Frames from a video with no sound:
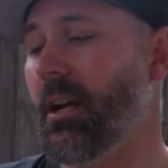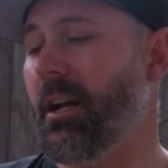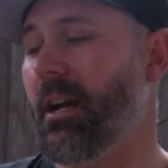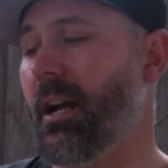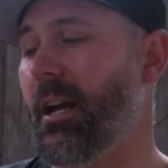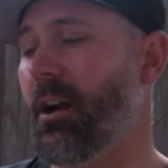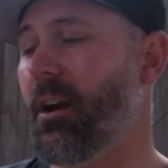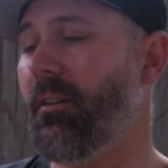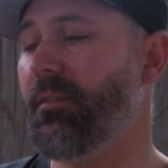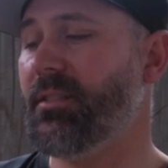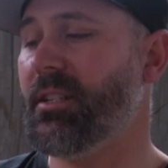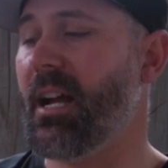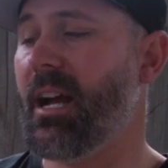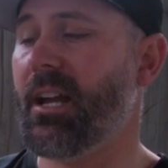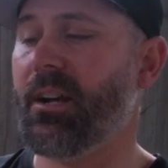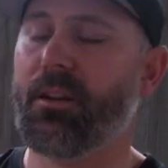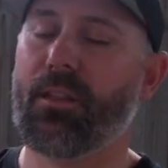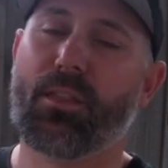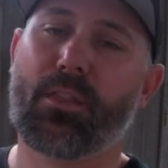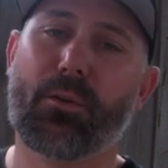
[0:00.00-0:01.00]
And I've
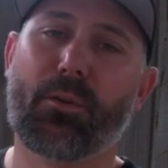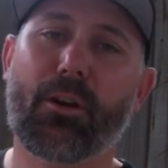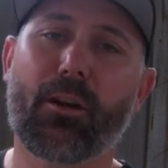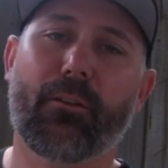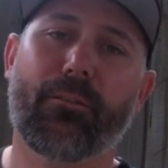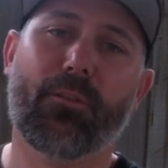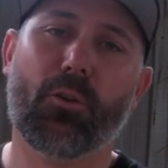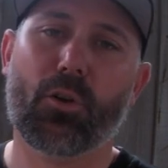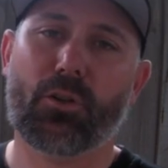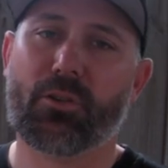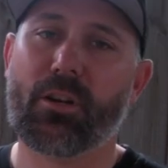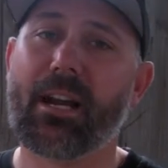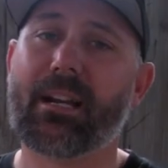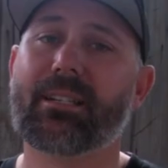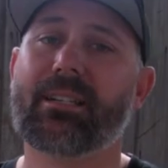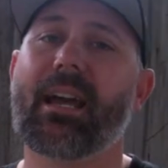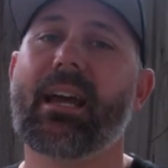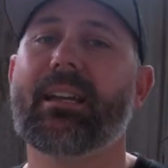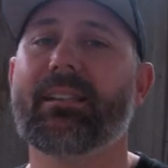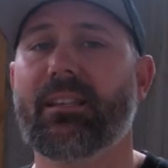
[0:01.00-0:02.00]
done 3 or 4 track
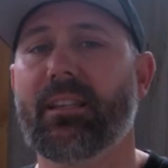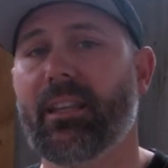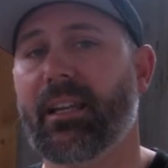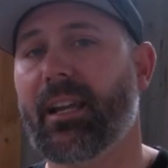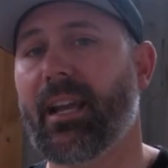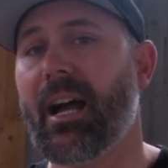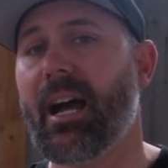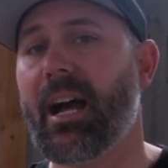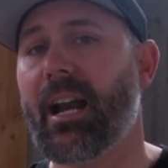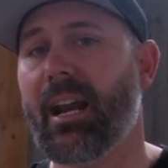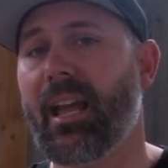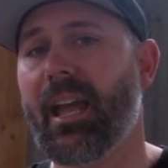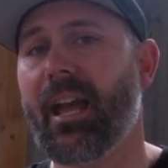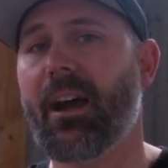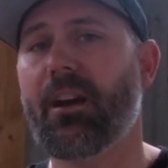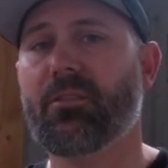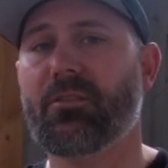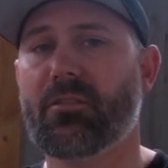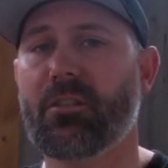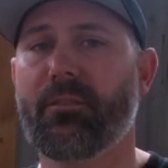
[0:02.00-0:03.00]
days in the car
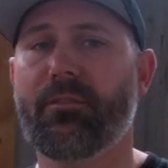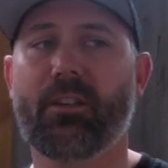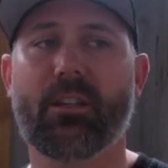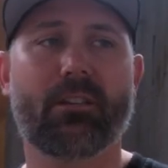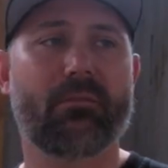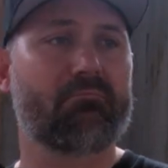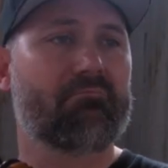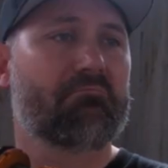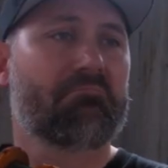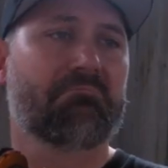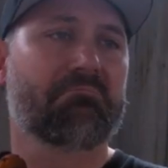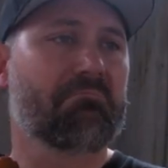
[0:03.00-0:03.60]
now, driven